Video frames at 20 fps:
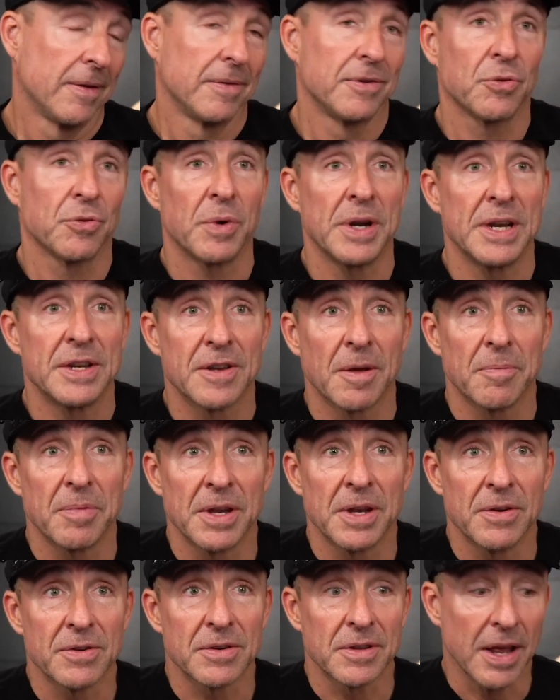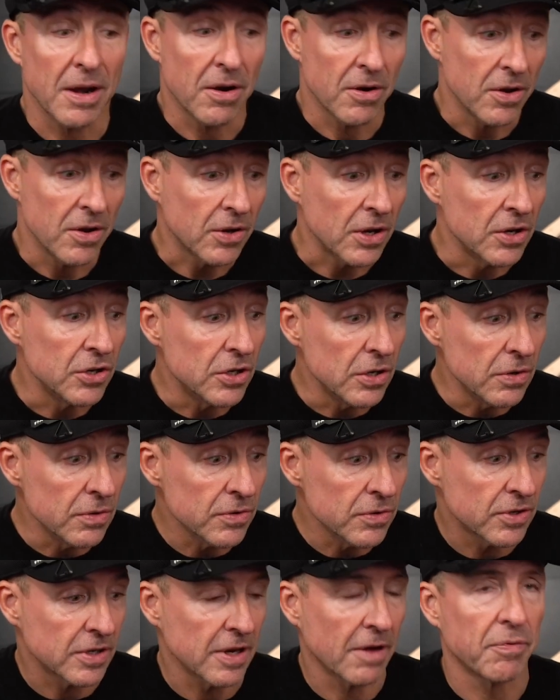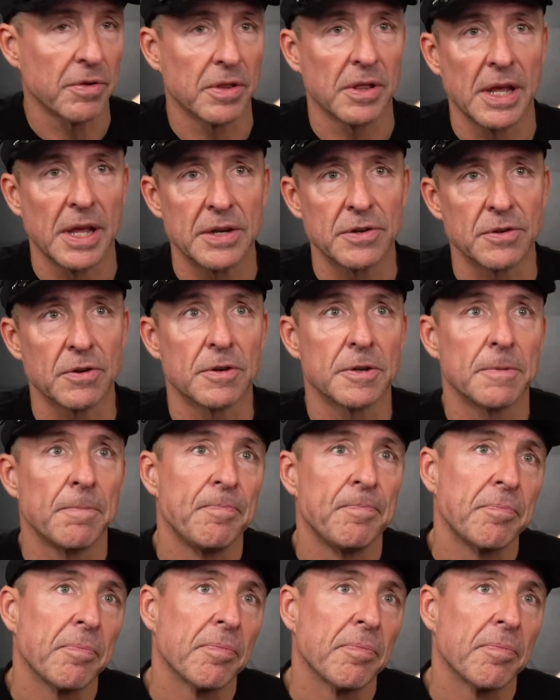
20 something years later, you can do stuff with lasers.